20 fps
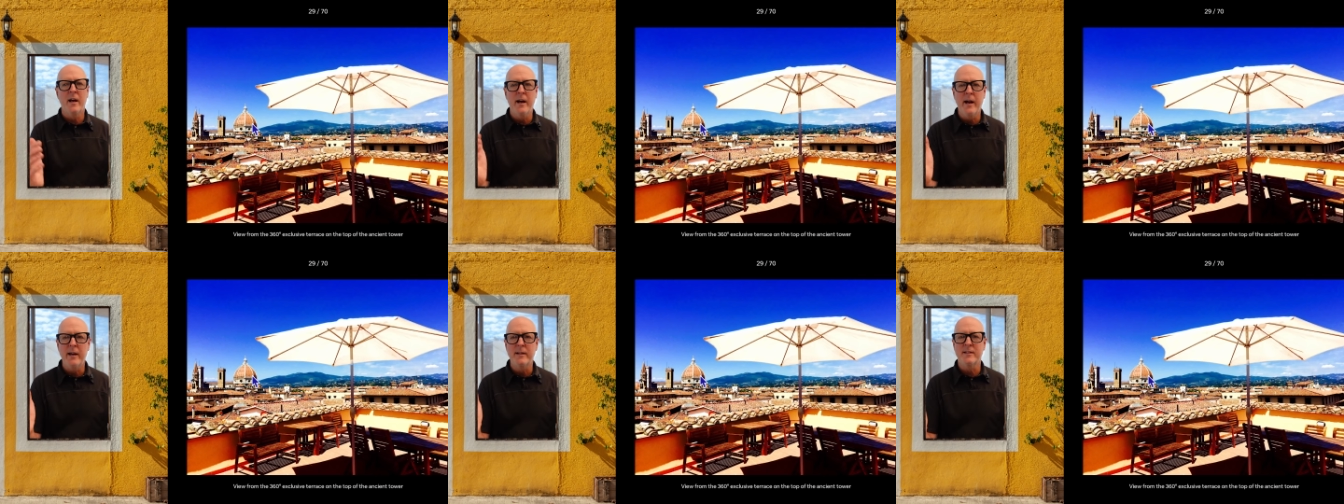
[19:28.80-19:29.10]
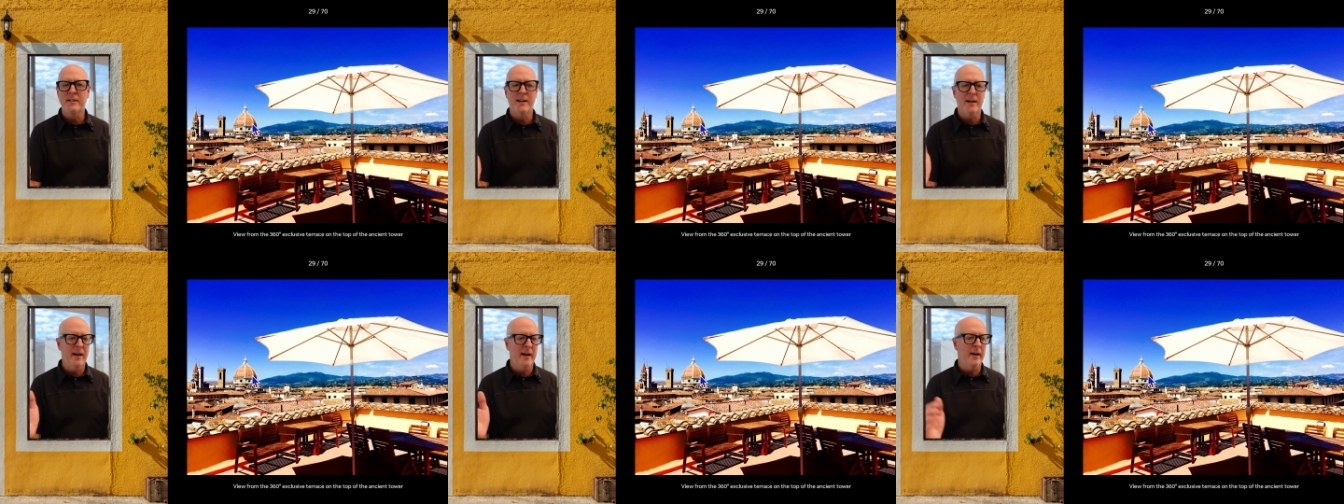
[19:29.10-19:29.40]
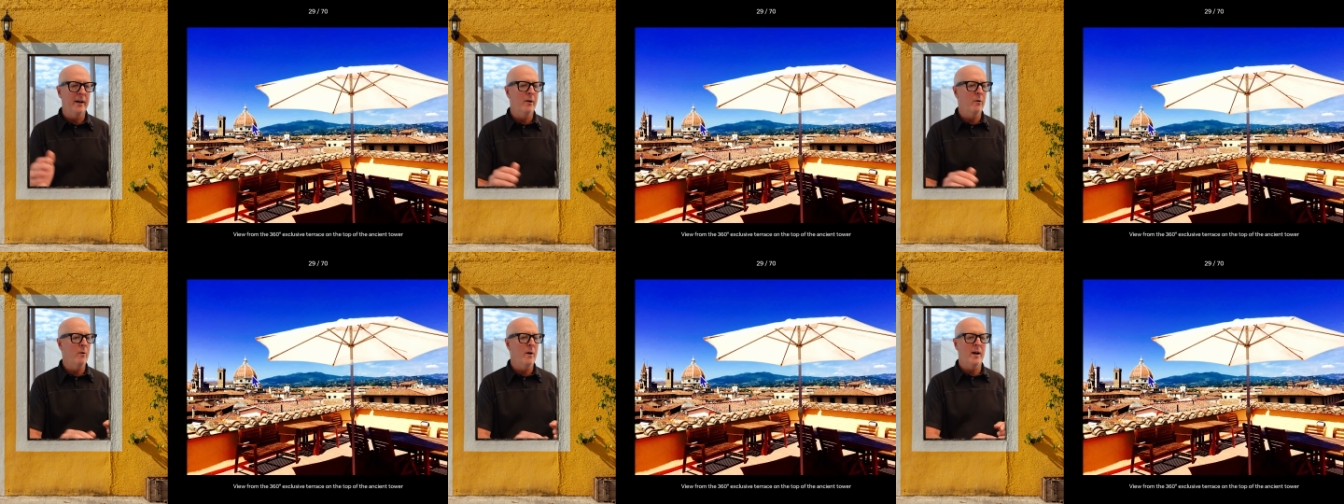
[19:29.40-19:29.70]
It's
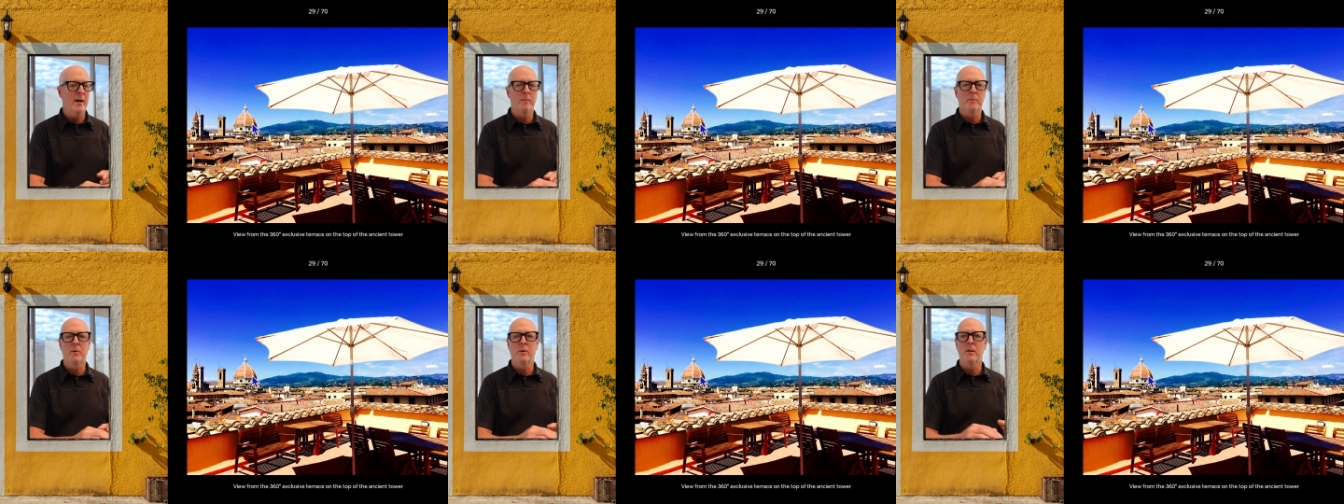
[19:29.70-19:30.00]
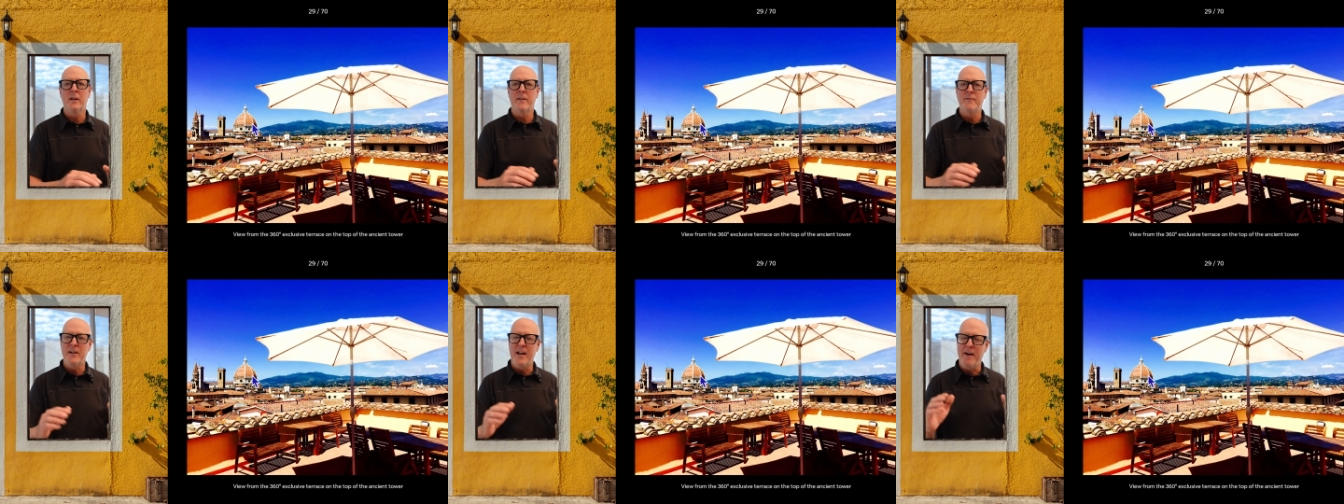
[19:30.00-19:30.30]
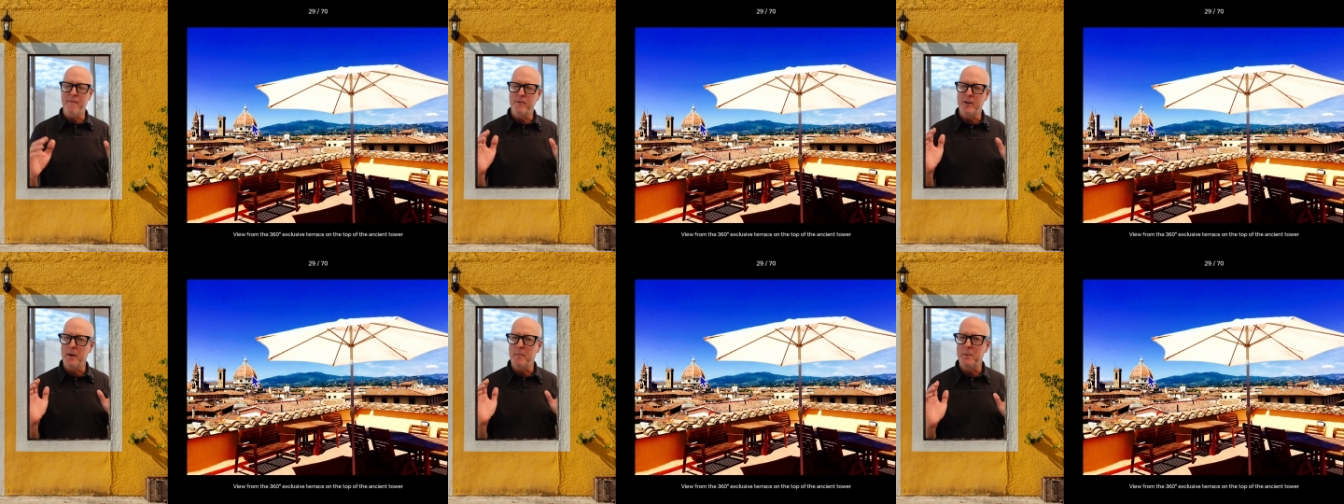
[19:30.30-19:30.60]
incredible. If you
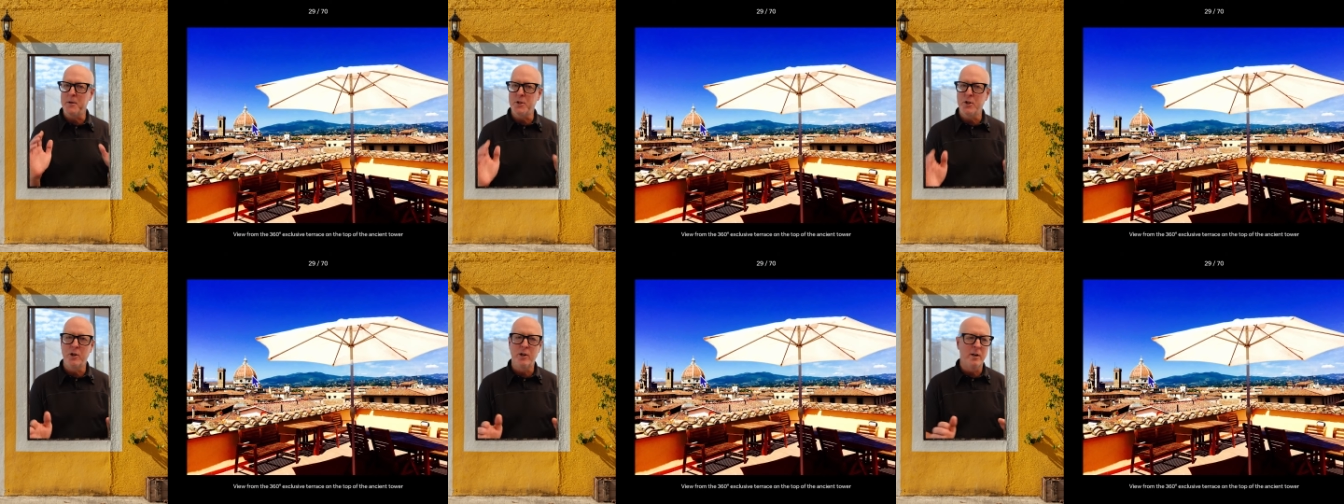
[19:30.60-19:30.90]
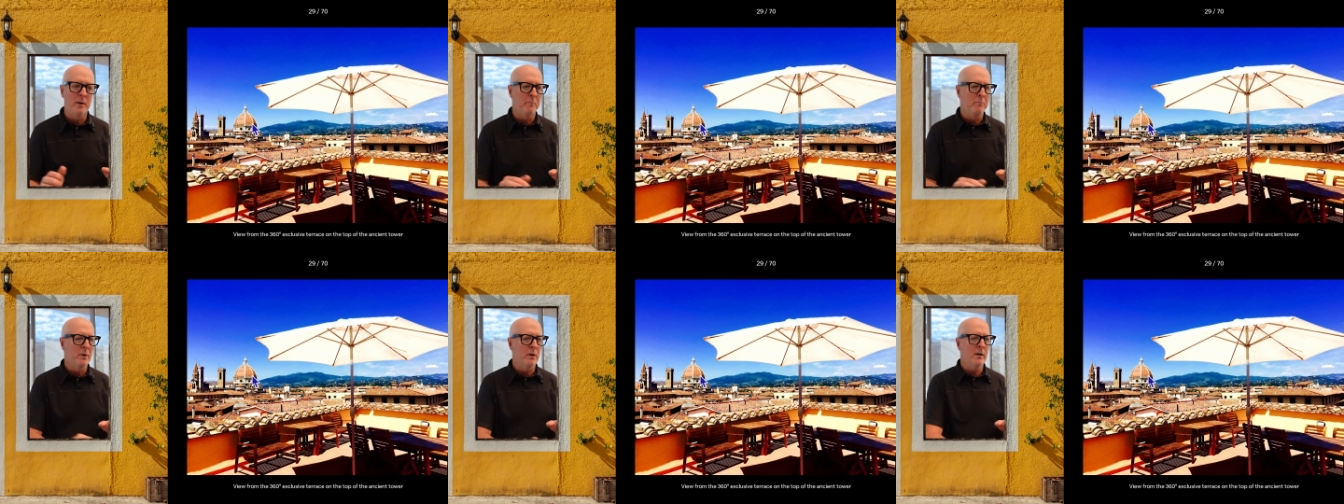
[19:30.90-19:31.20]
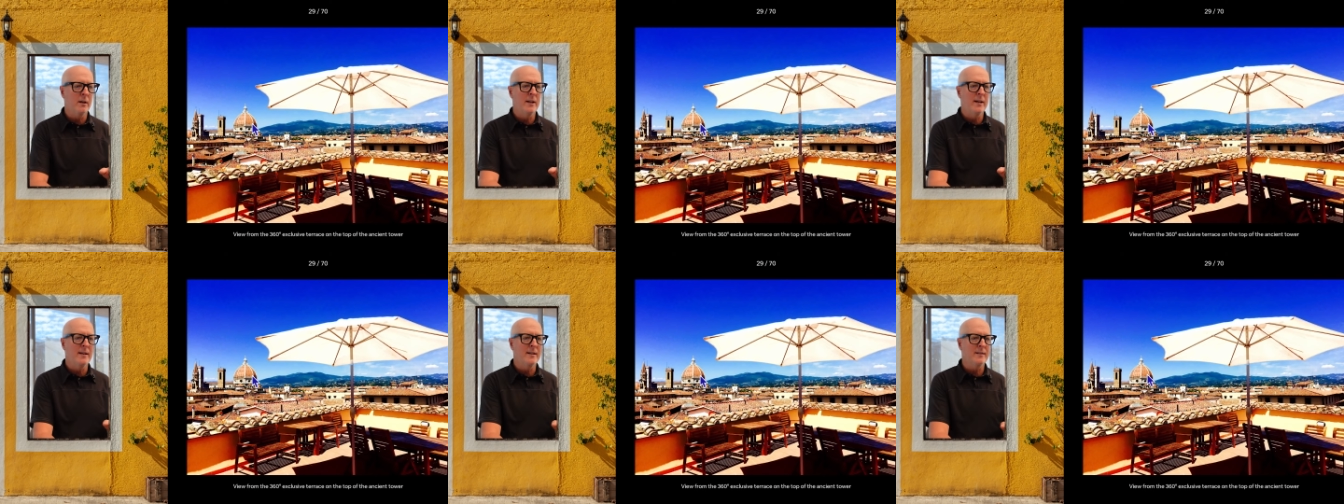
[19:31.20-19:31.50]
have an opportunity to
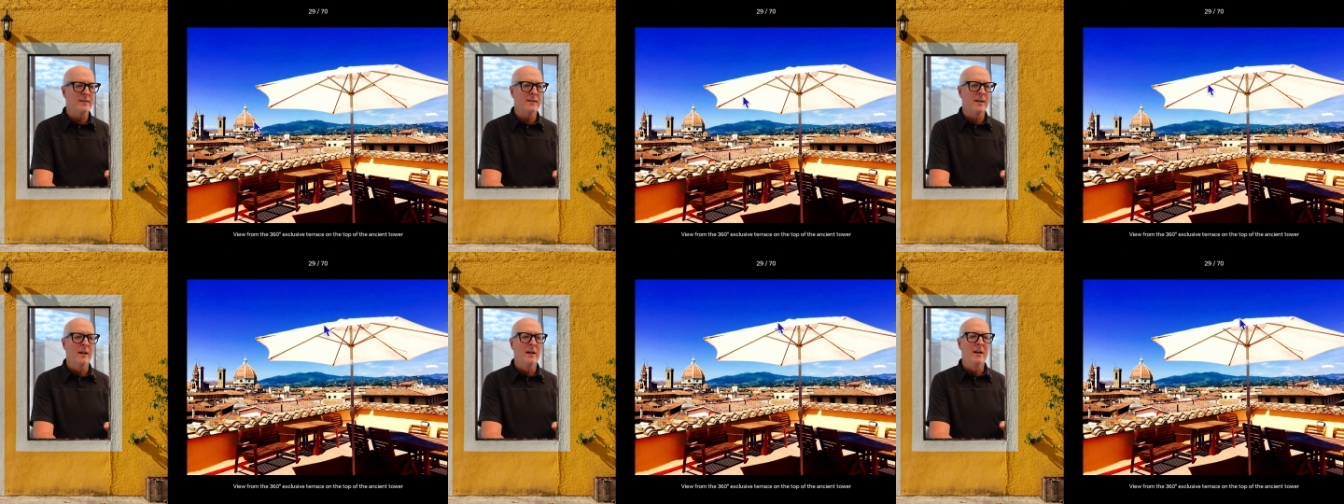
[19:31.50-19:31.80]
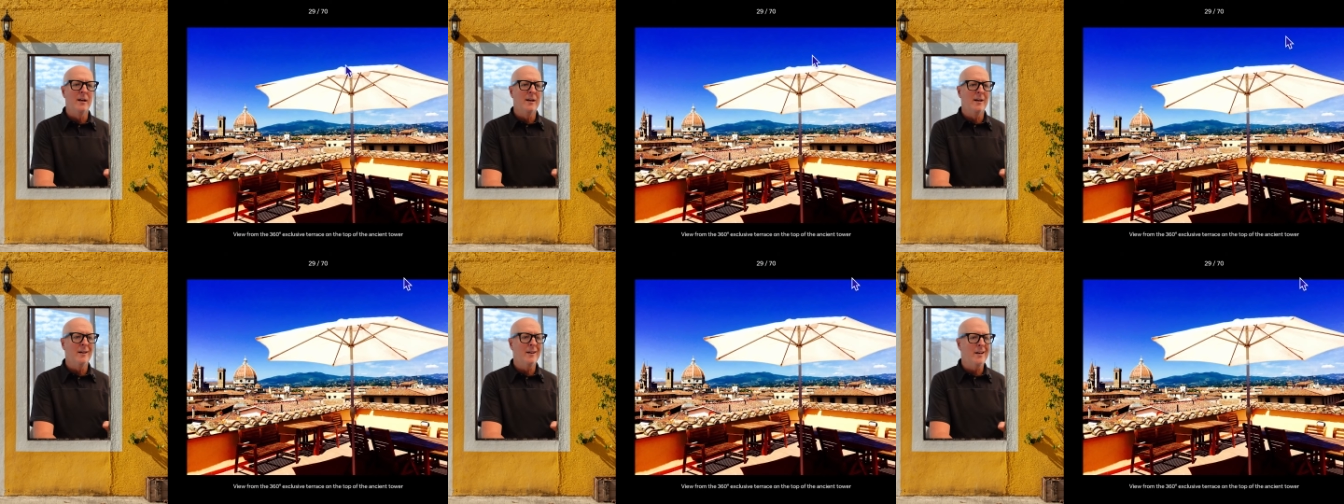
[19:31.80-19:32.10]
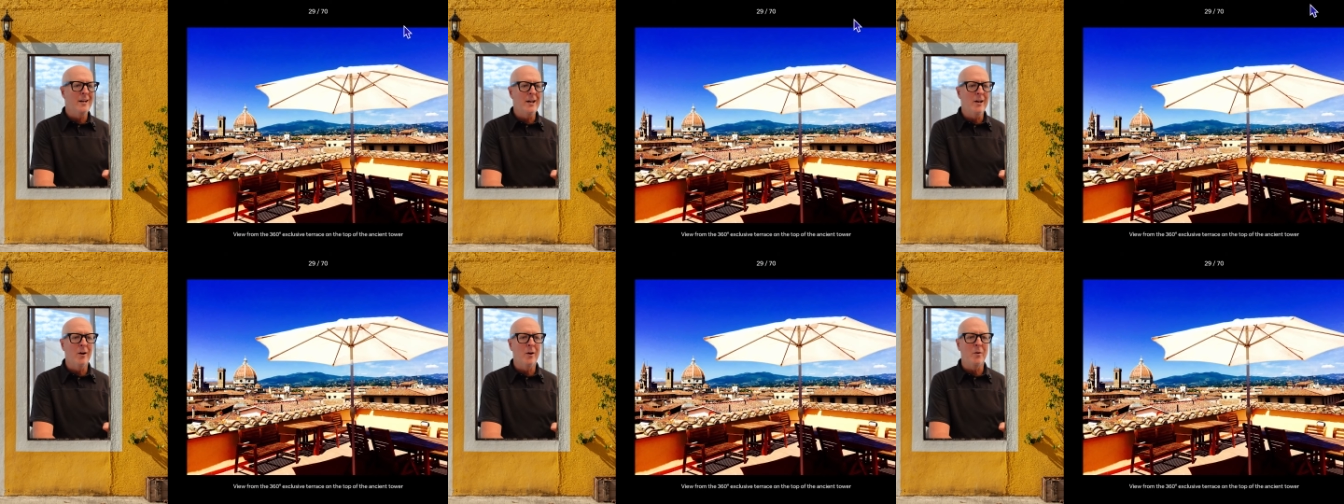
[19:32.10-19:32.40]
book this,
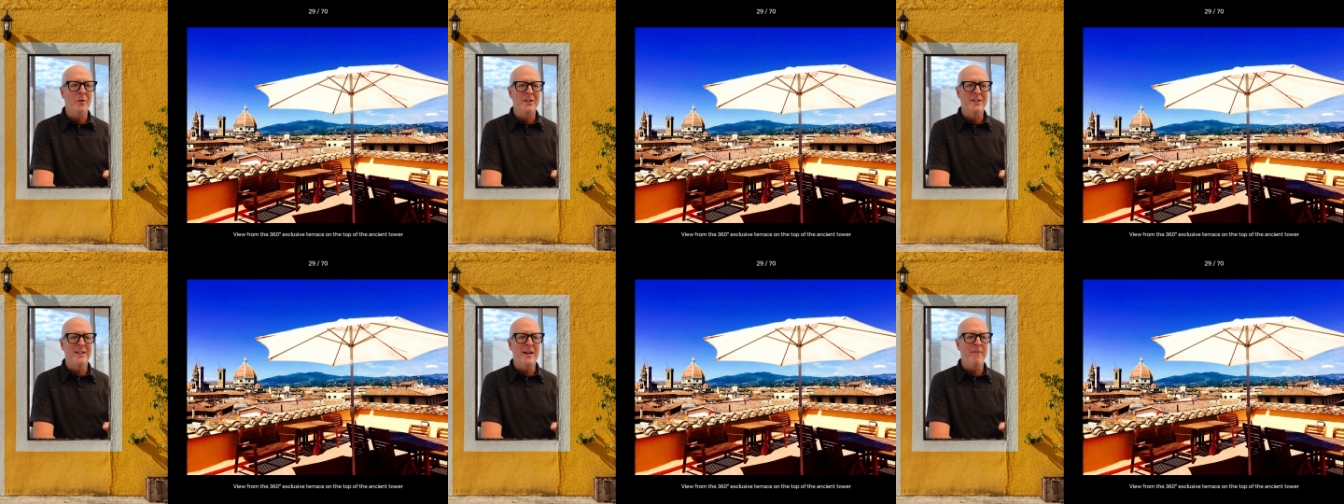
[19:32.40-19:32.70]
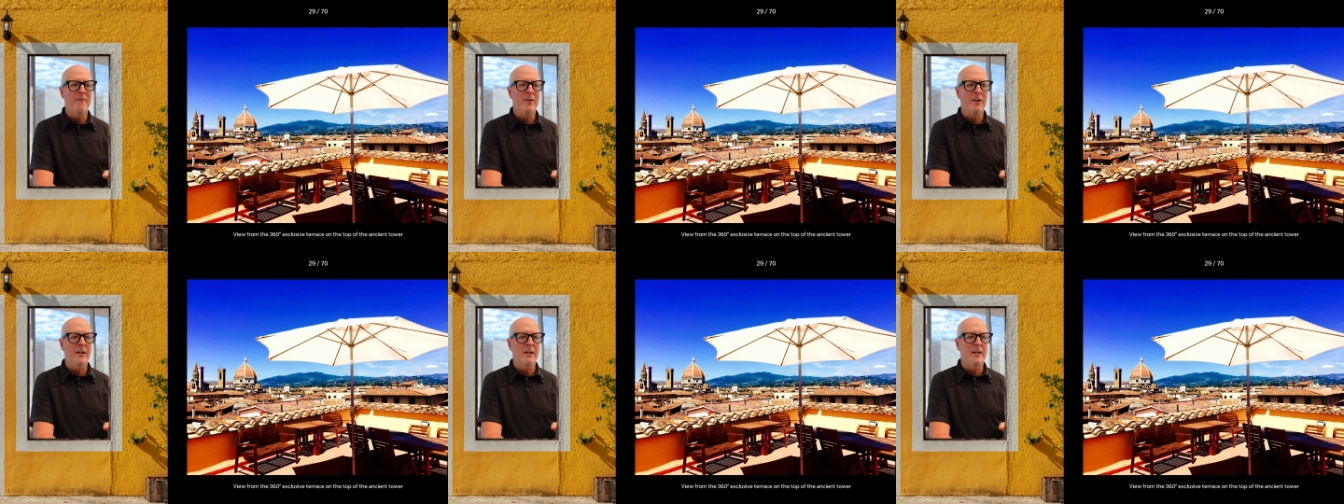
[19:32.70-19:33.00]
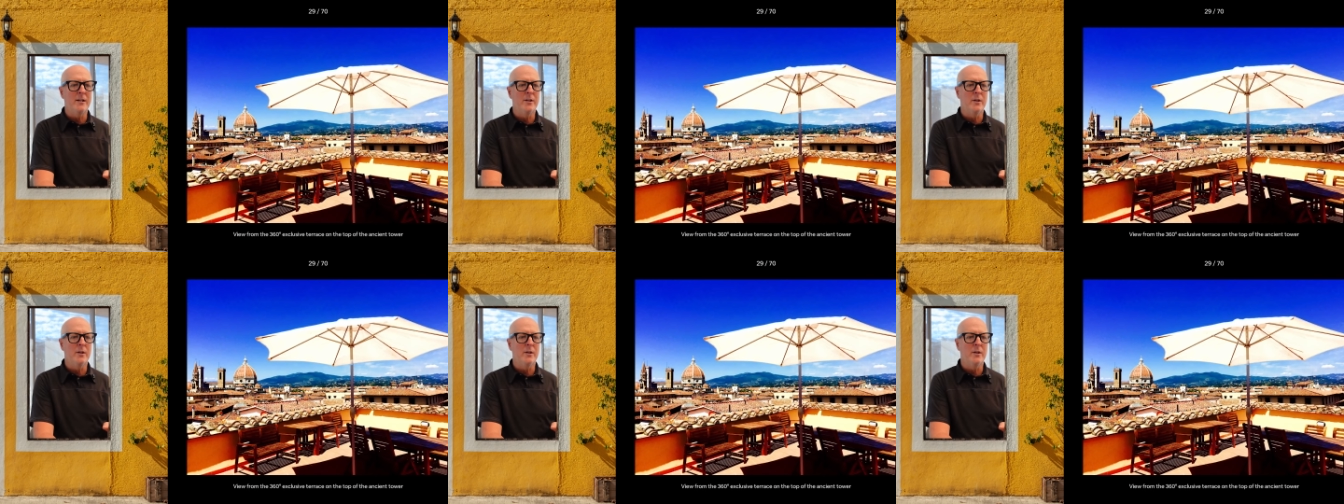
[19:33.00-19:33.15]
you know, definitely